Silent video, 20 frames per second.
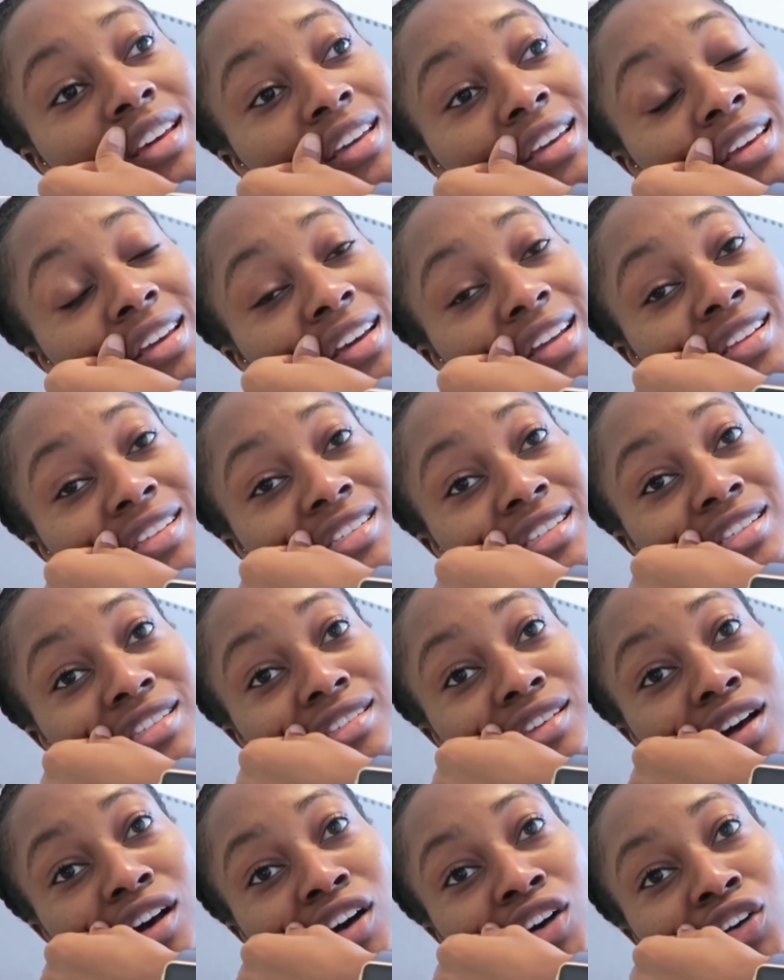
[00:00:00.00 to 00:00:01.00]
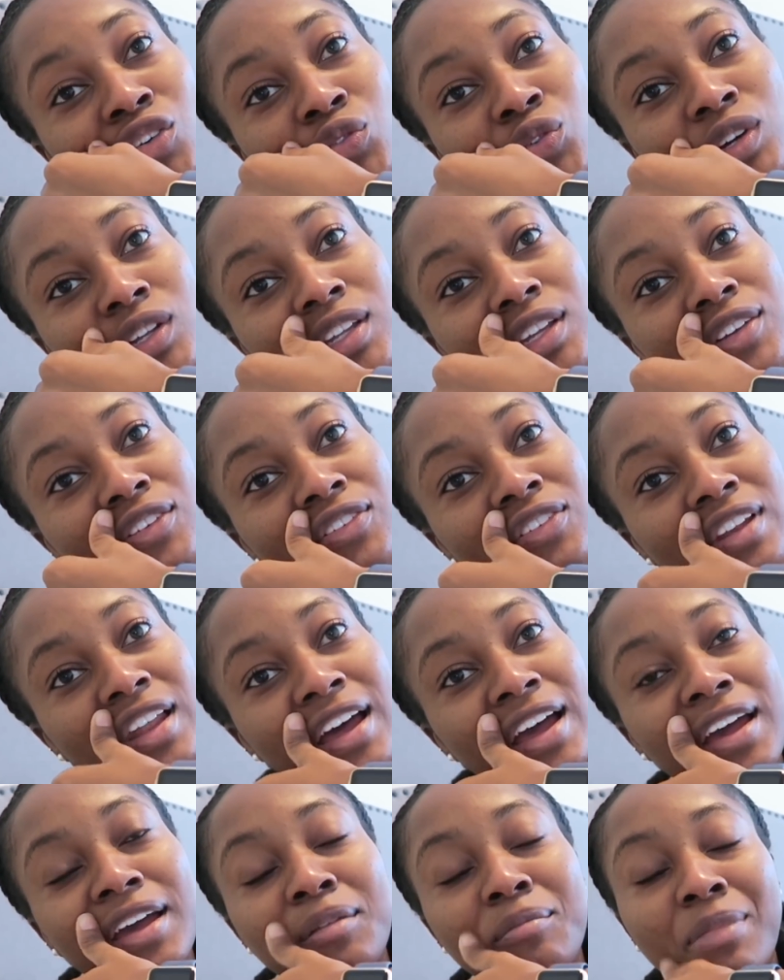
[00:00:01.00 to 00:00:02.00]
yeah this is all really
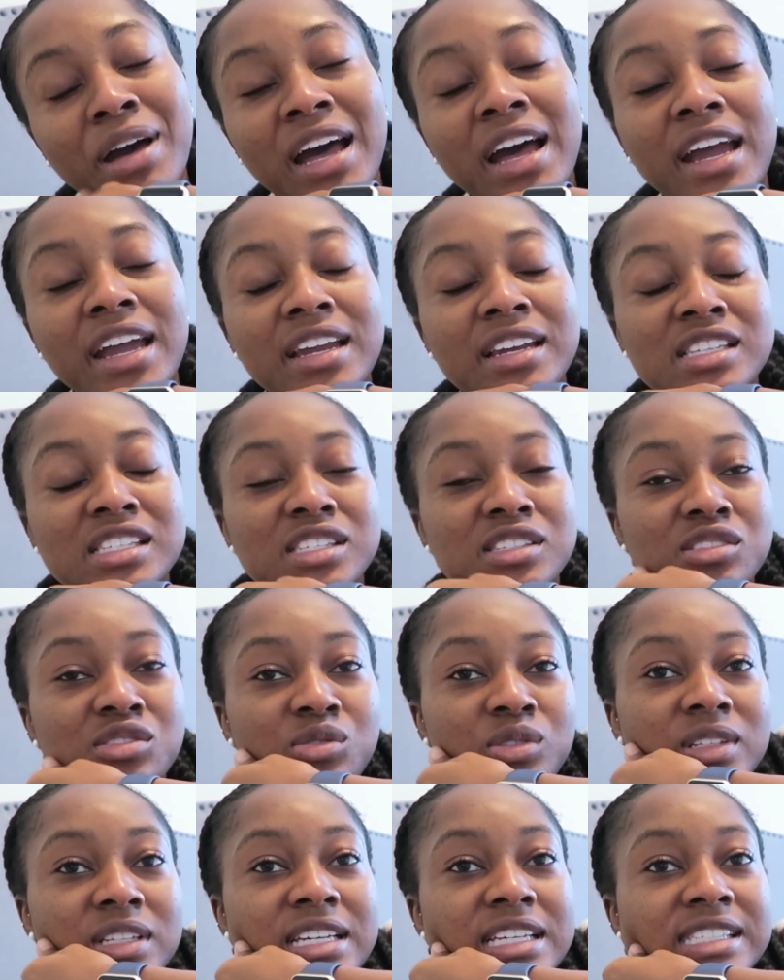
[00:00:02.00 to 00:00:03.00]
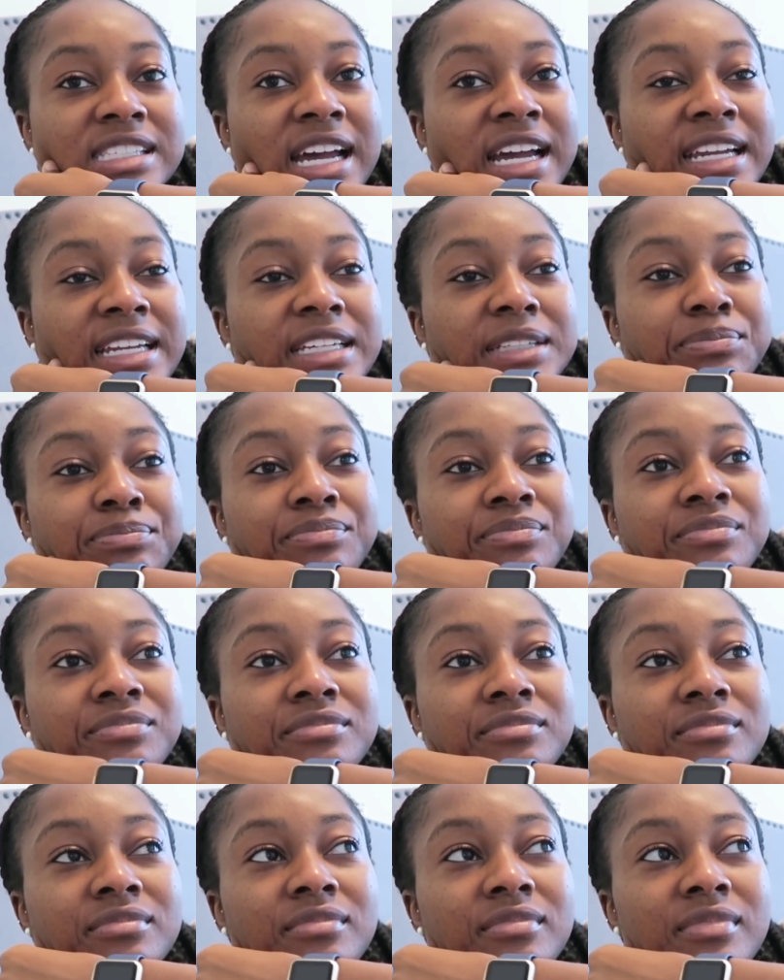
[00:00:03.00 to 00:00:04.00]
flying by and it's really exciting
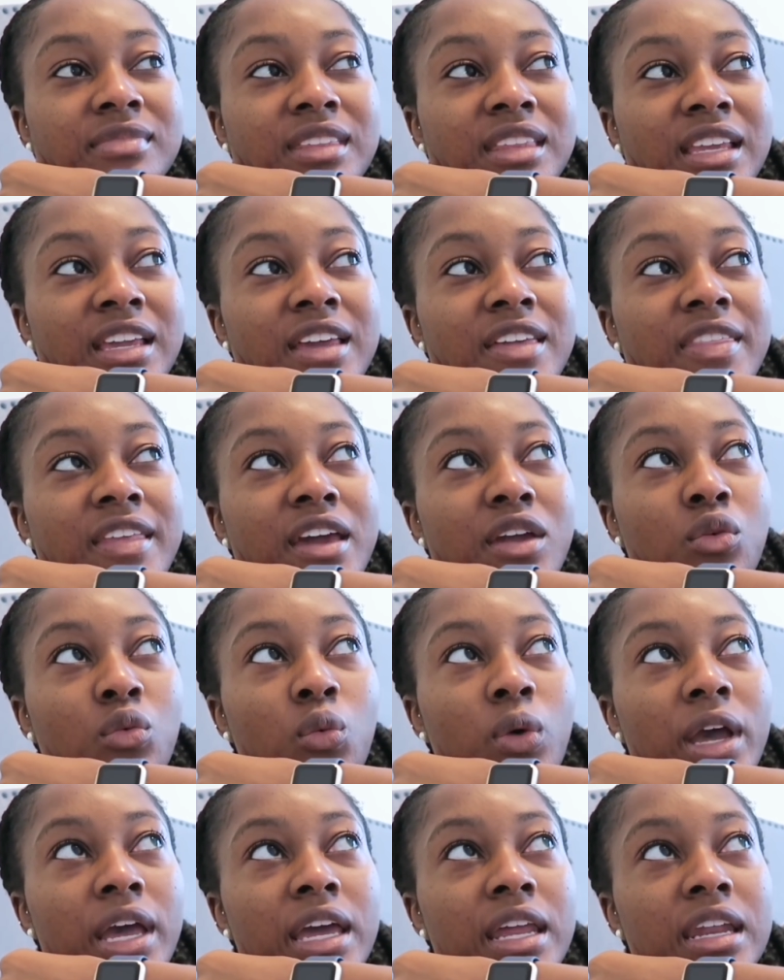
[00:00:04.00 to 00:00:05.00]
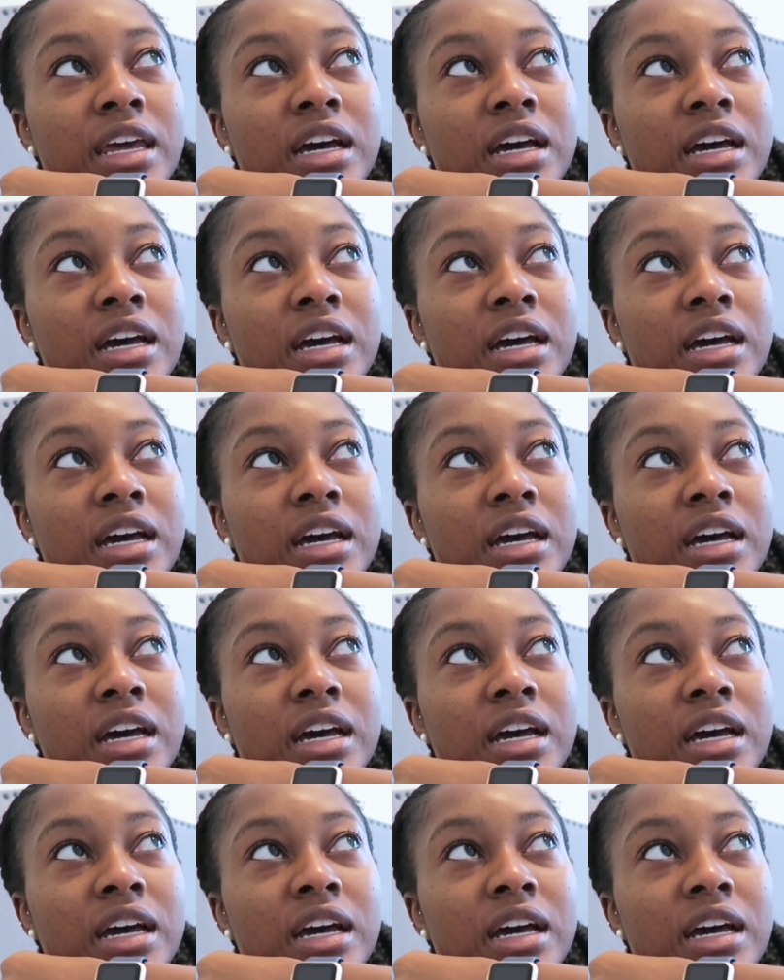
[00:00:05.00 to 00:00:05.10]
and then when